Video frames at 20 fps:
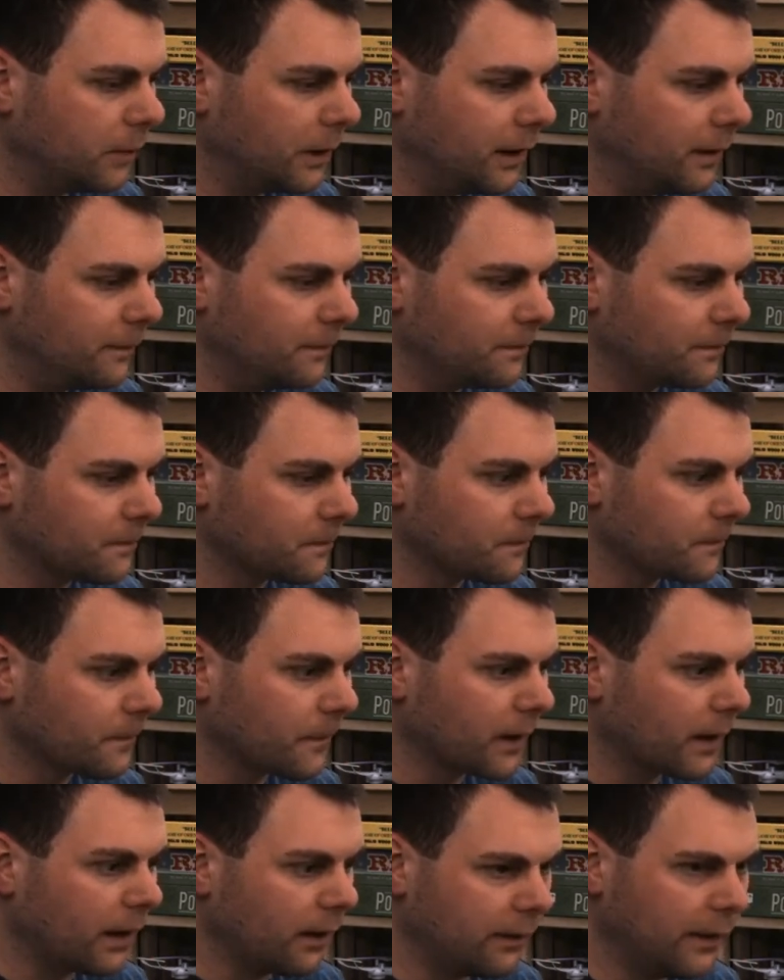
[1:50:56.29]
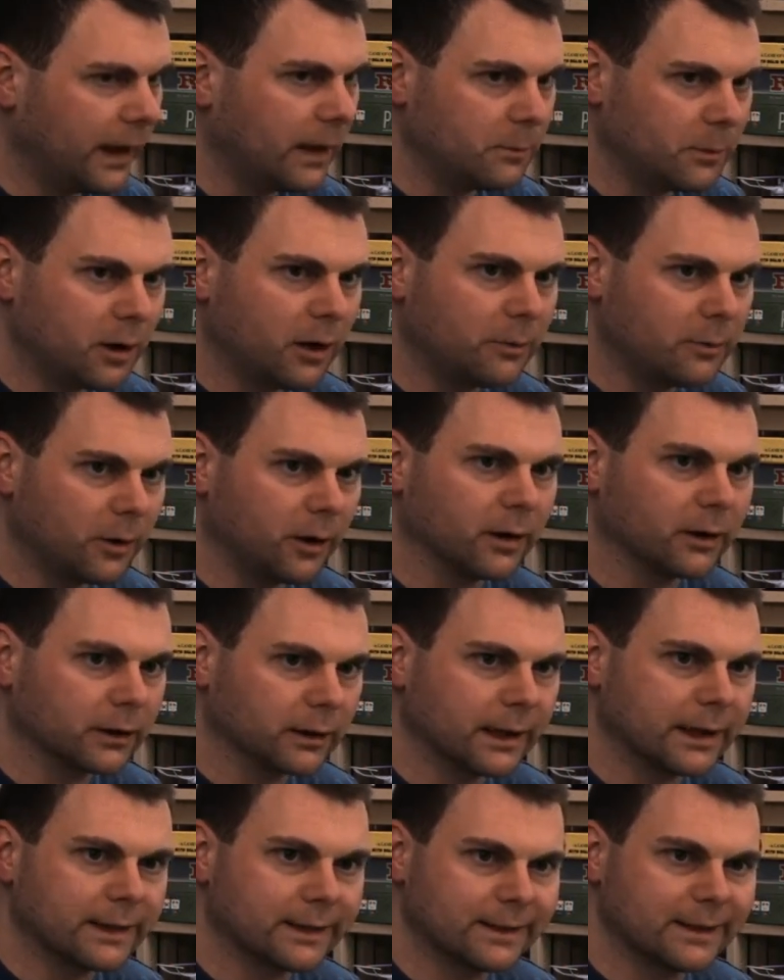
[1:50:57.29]
But that ballpark,
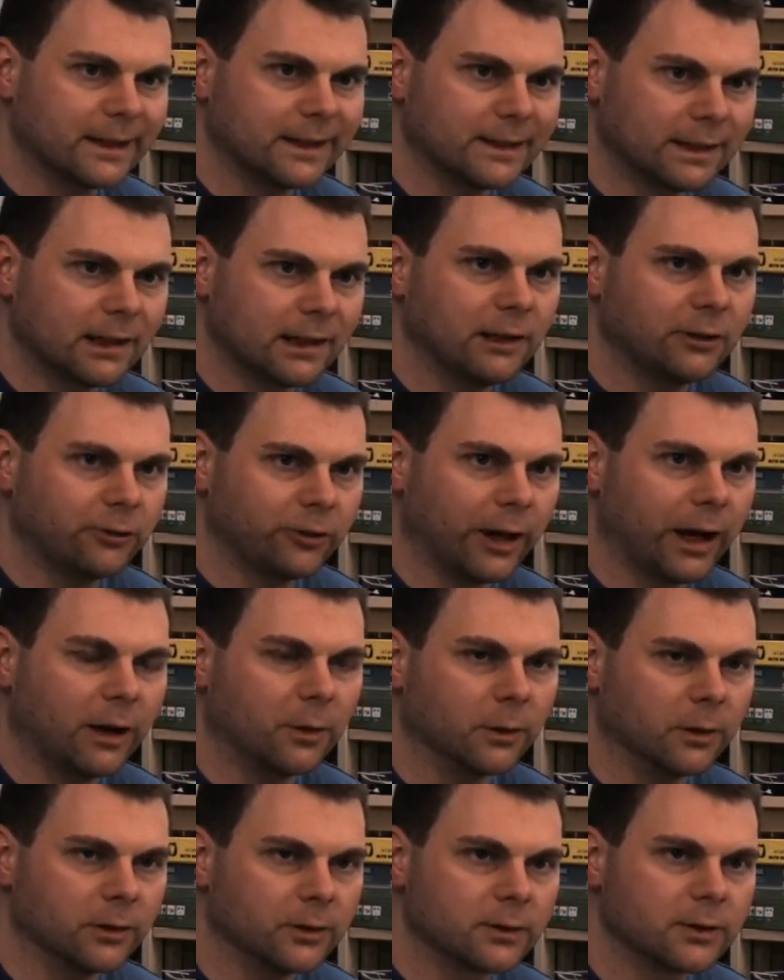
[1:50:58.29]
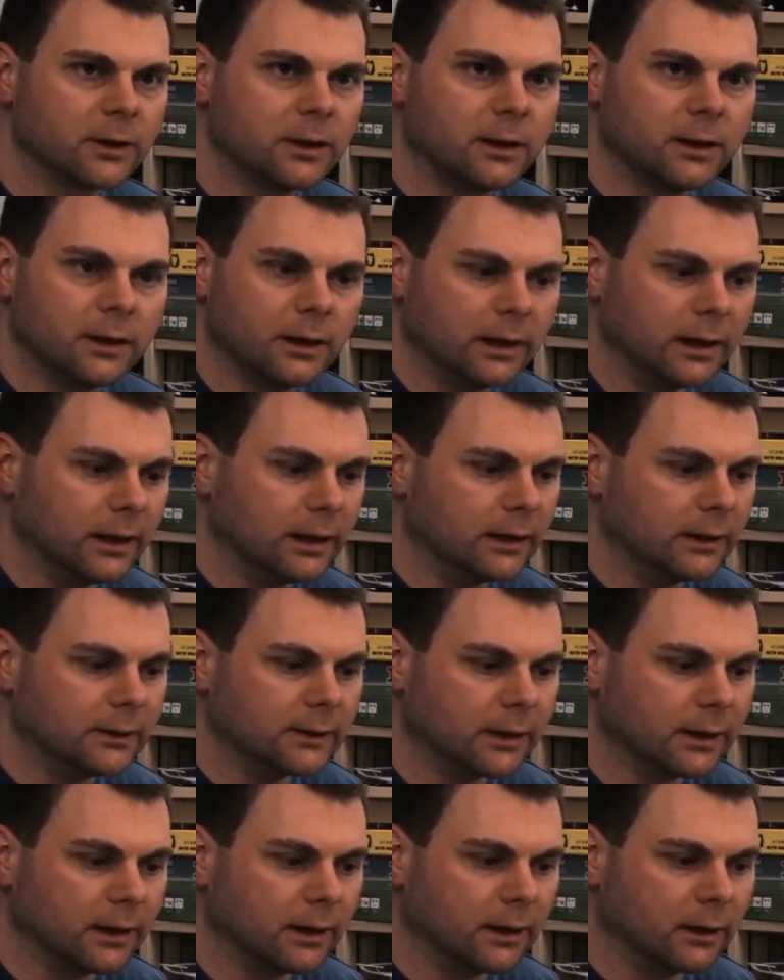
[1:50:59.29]
like 6-ish hours,
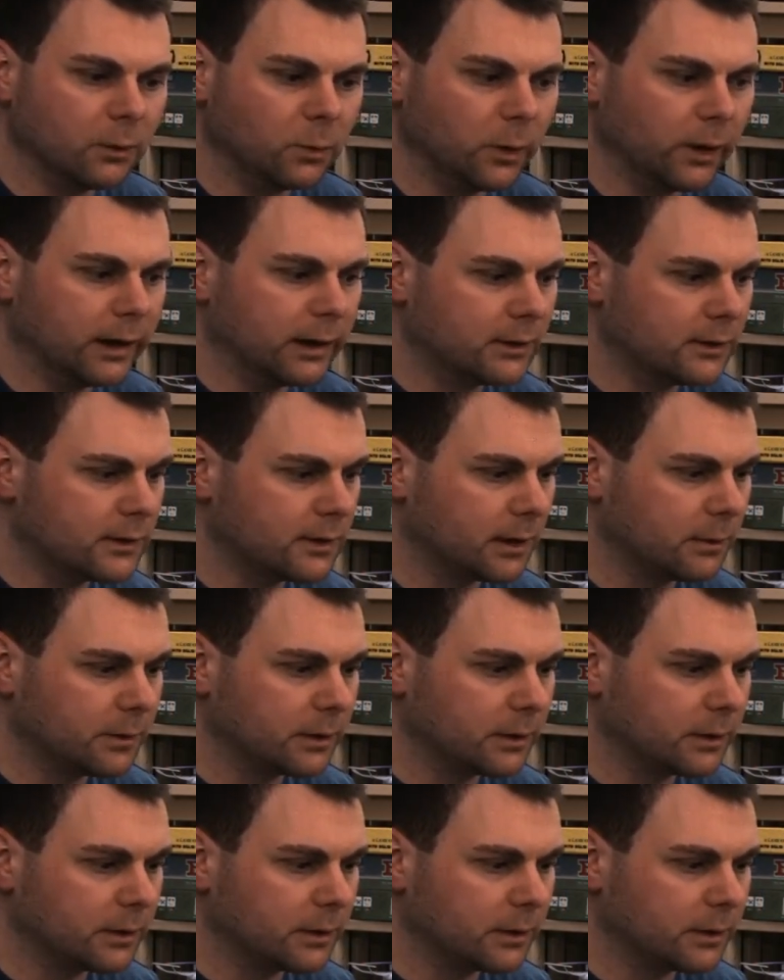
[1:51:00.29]
is what it's